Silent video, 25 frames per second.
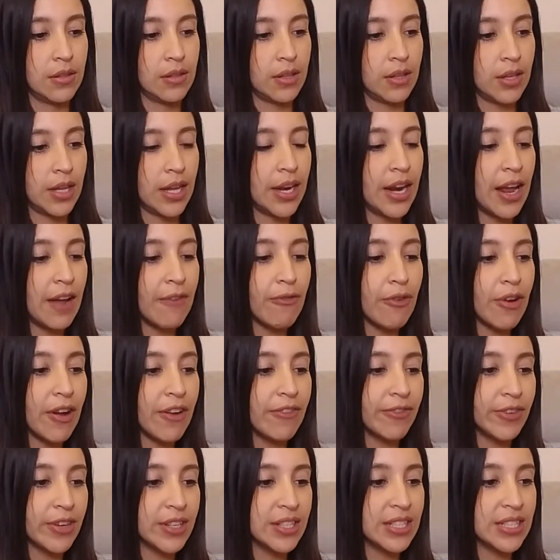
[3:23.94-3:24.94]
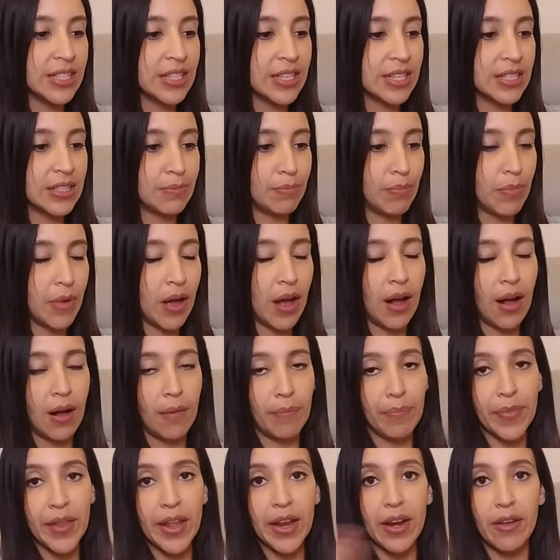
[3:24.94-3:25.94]
And I've referenced this
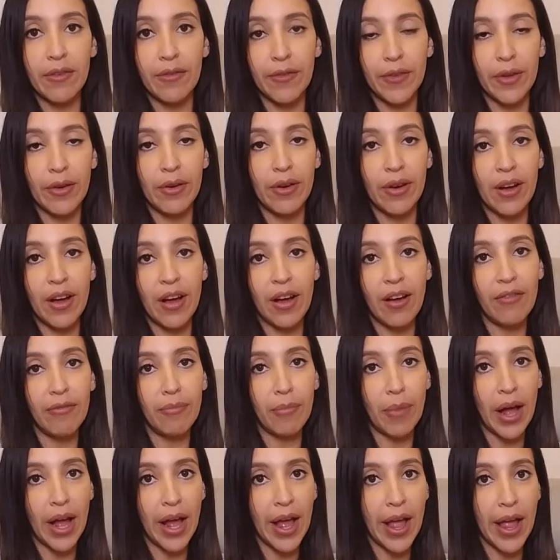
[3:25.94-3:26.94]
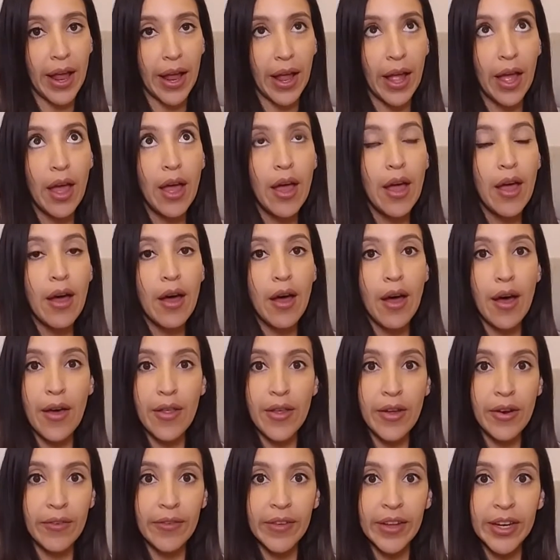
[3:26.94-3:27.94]
in a few of my
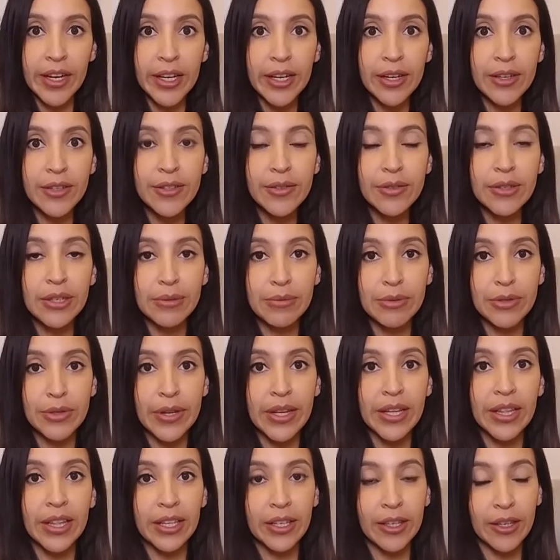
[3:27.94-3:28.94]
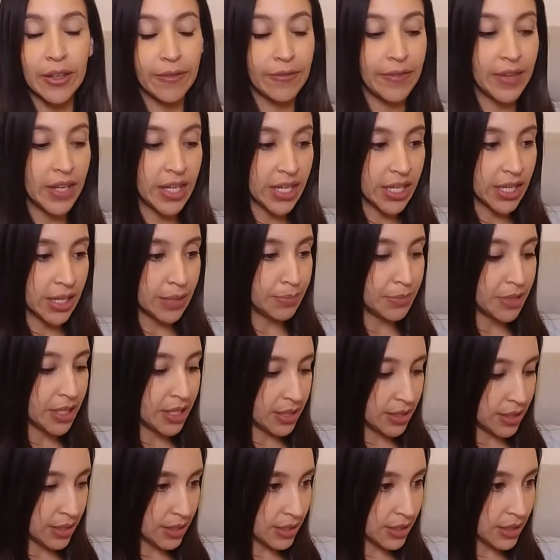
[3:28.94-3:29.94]
other videos when I'm doing like her feeding updates
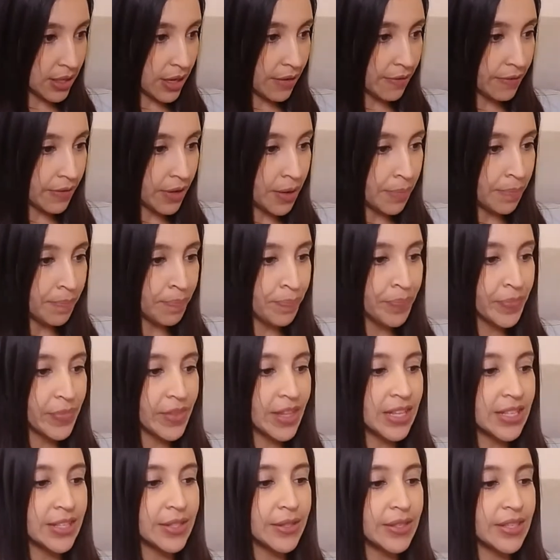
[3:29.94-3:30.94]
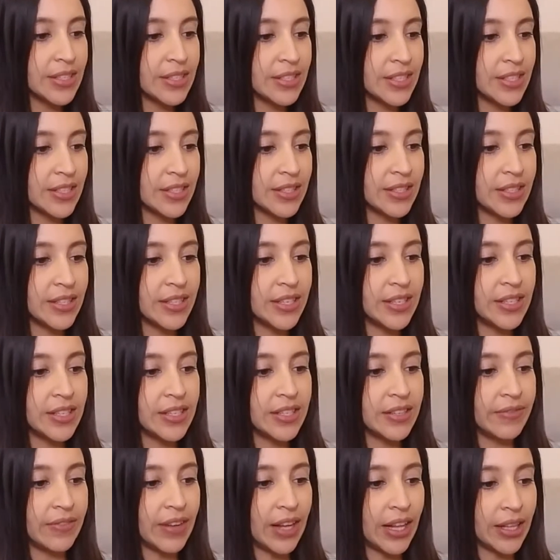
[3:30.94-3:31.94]
and stuff. This one is just the
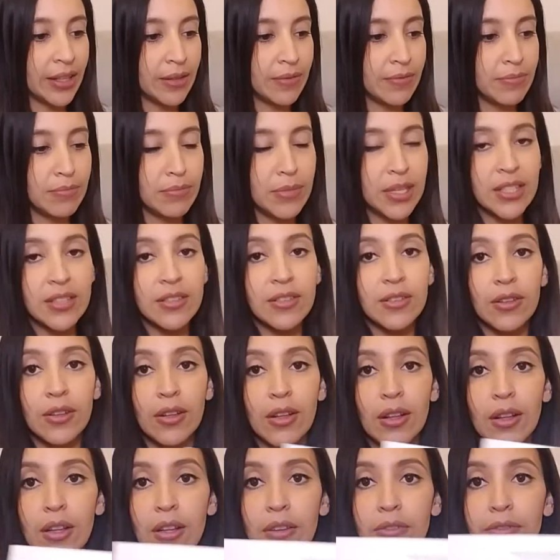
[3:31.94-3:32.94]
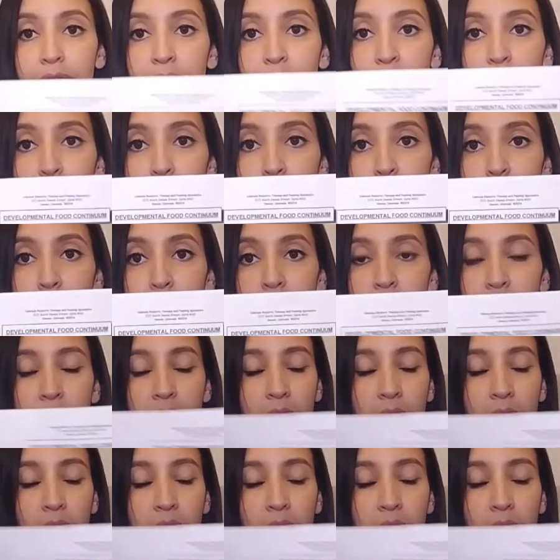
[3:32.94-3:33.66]
developmental food